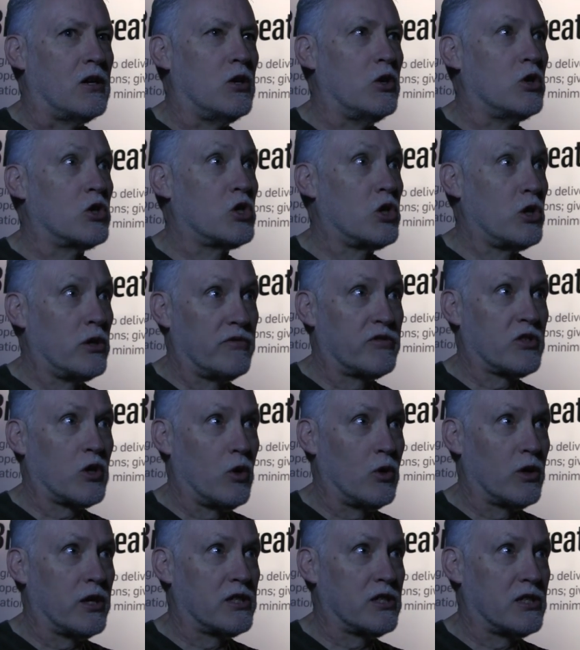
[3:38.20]
You should have
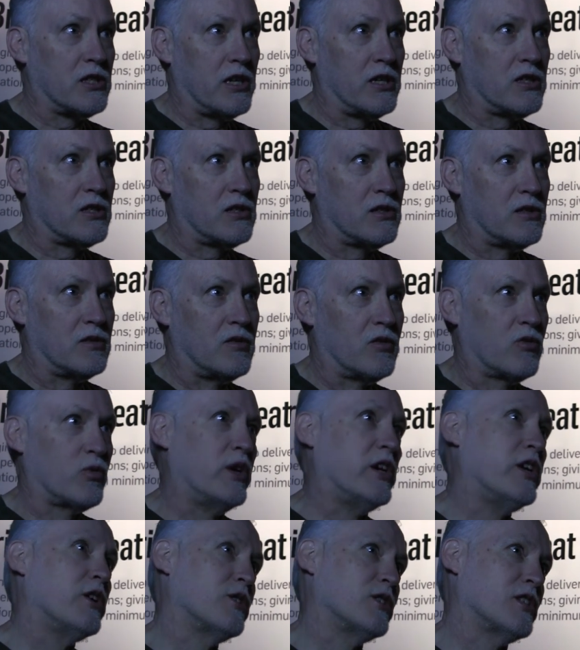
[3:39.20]
told us this
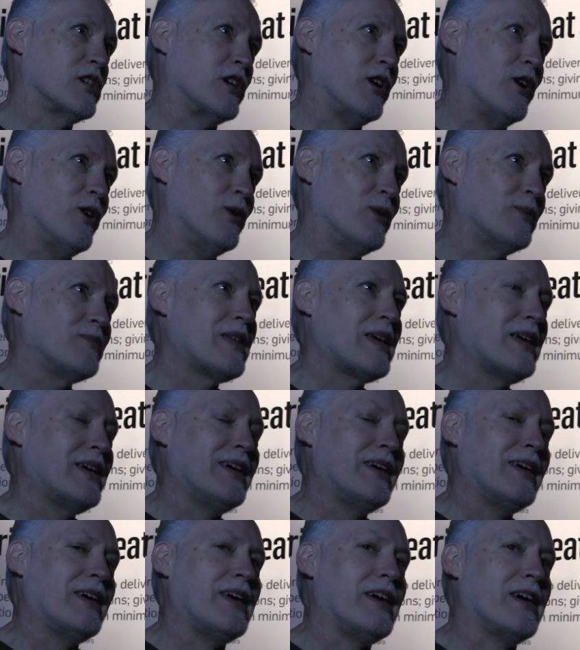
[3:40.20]
3 years ago.
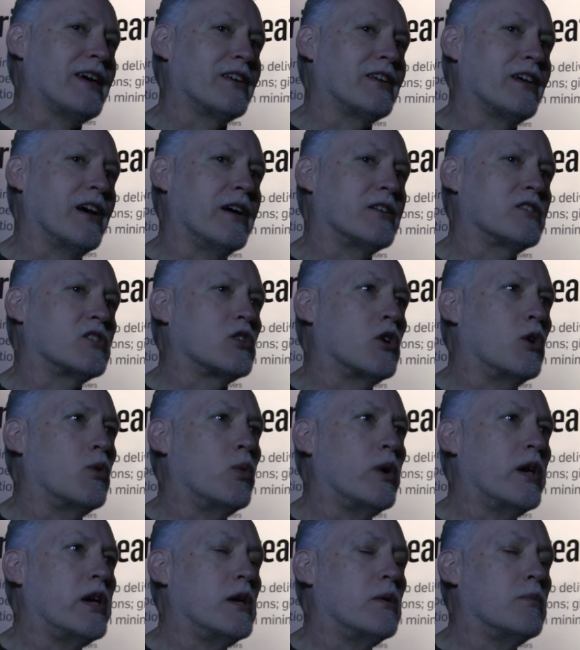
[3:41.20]
And so
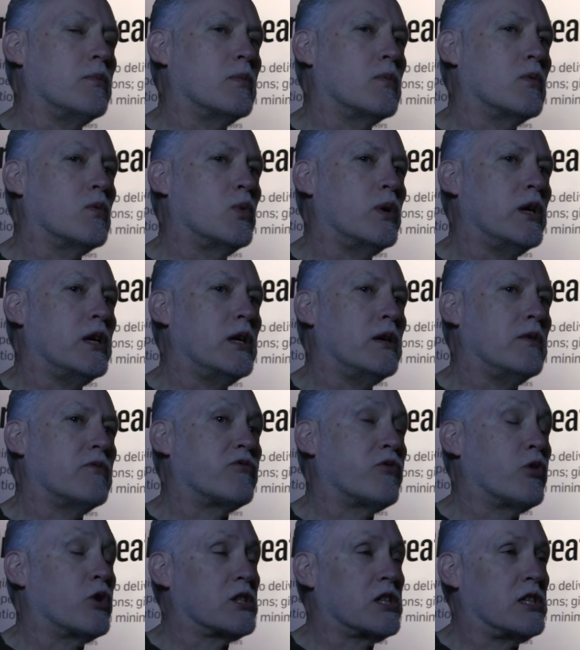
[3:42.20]
we
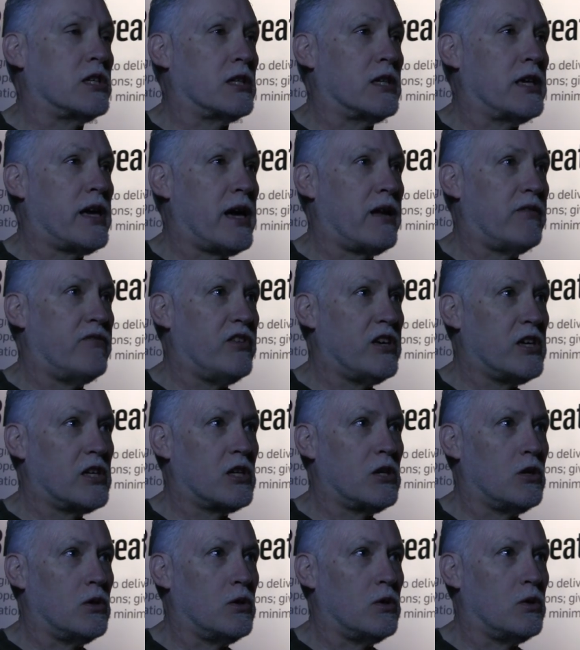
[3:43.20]
fortunately had
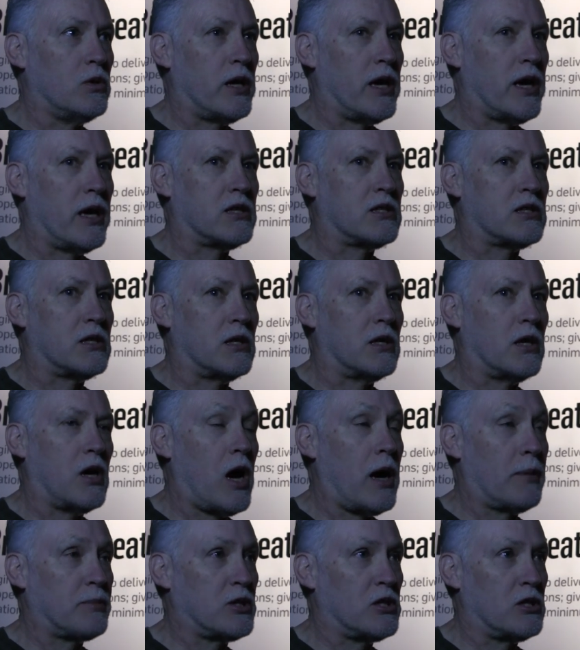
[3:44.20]
VQ as an
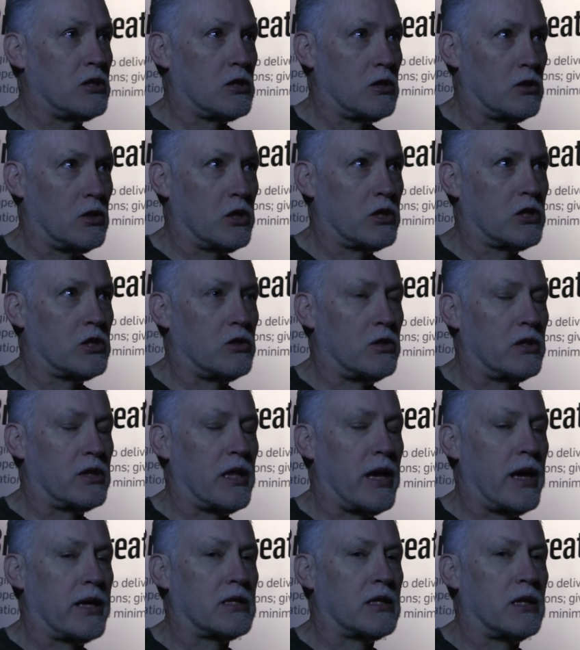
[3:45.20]
option to look to
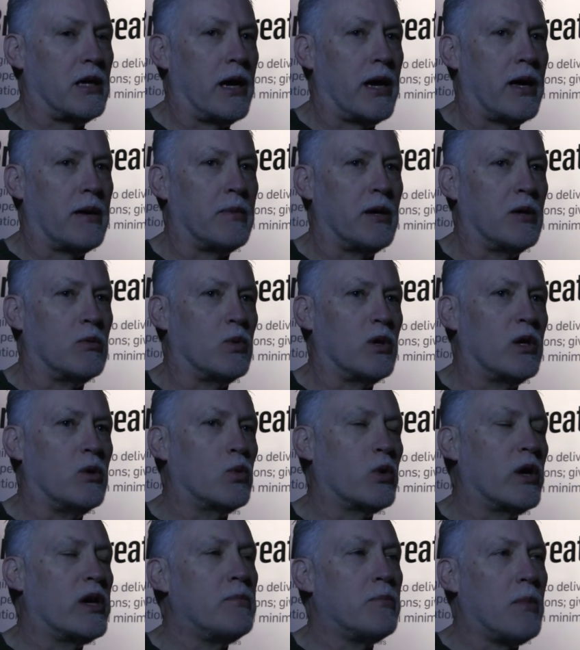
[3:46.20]
at that time, and we
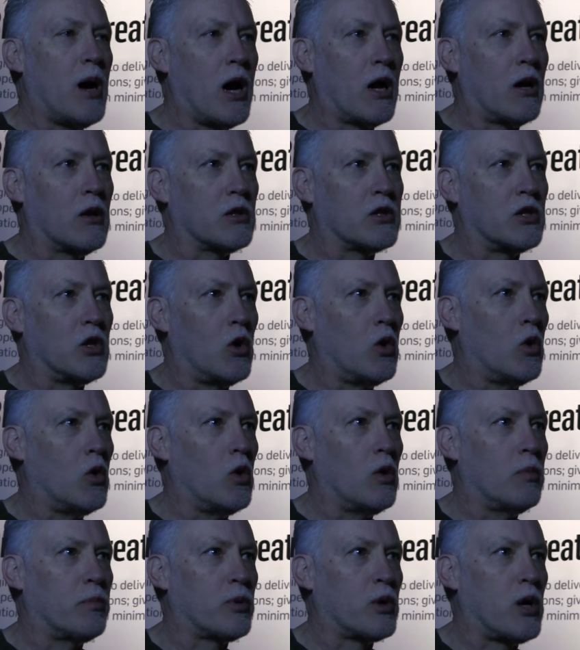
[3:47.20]
remodeled the
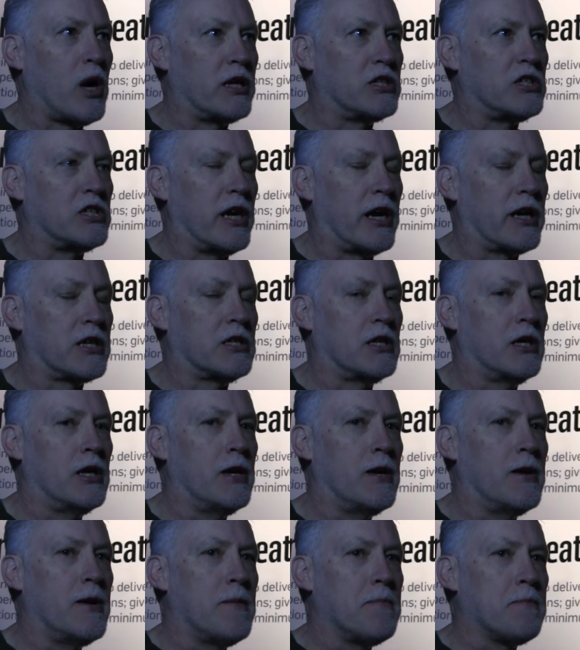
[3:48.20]
whole project,
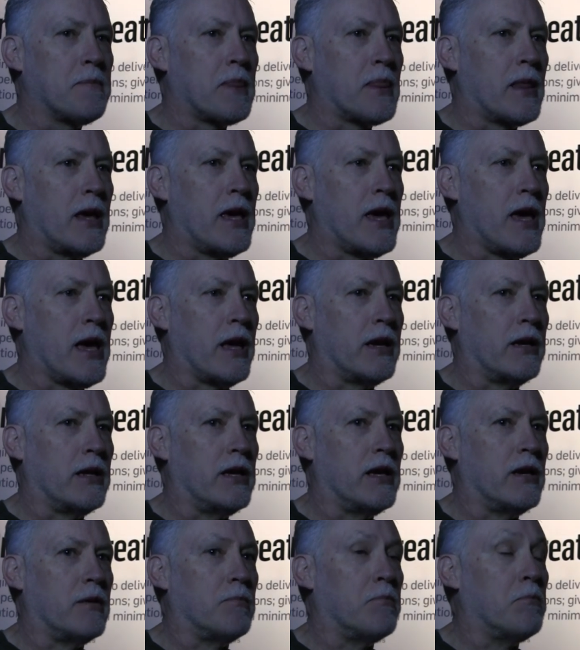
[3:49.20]
and
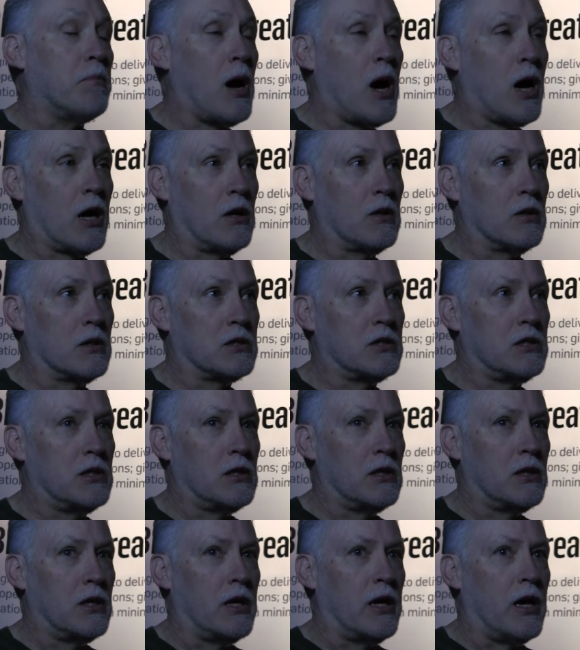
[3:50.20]
it modeled
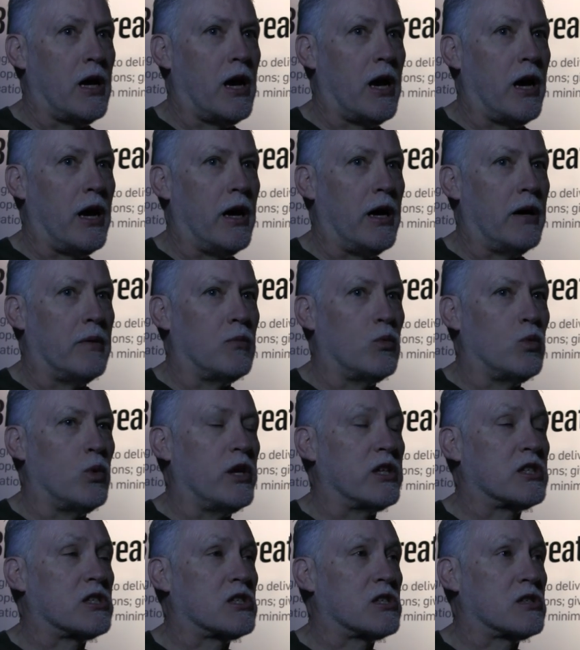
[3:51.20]

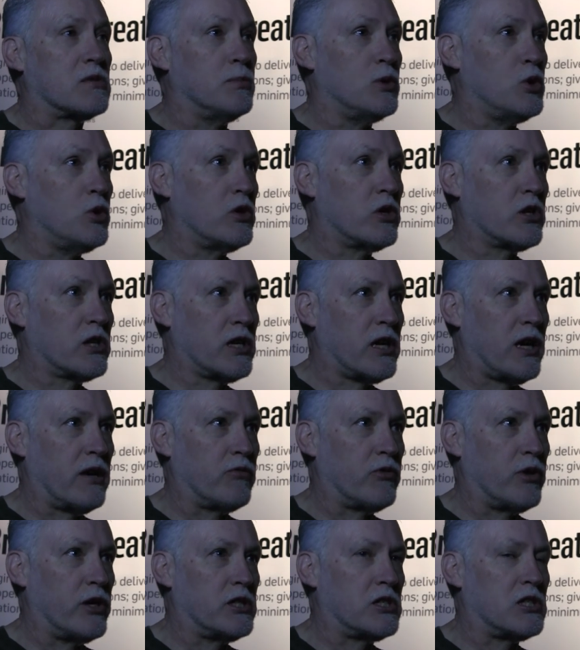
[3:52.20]
with smoother
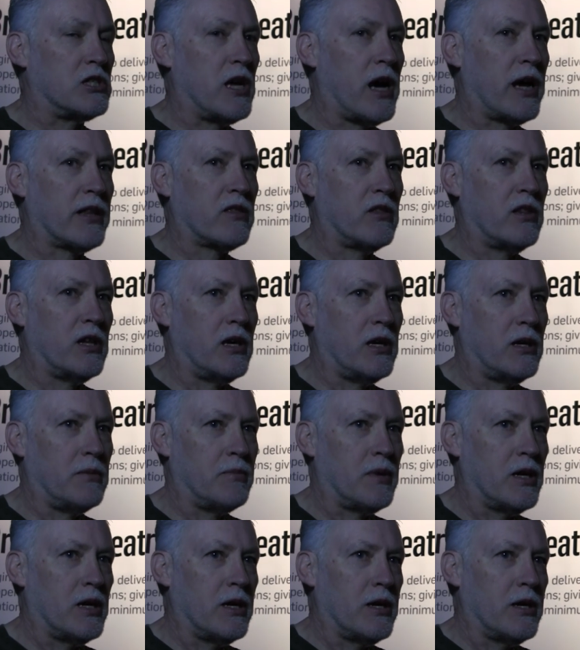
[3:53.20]
coverage, not the